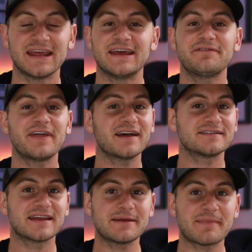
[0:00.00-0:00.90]
if that
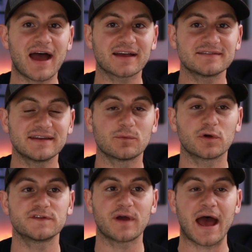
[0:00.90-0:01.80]
same accident were
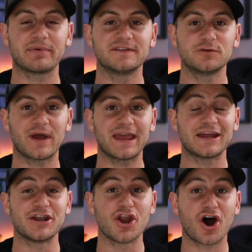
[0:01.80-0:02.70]
to happen to a
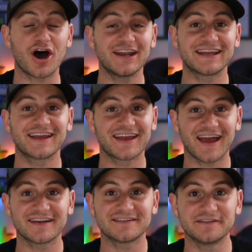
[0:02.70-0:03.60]

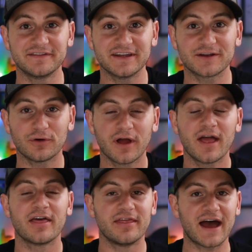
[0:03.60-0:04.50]
non-Gigacasting vehicle,
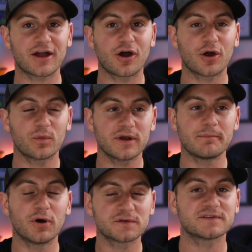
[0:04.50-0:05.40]
that car would
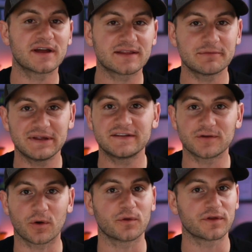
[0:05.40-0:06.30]
most likely be
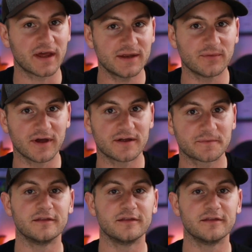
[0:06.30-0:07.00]
totaled anyway.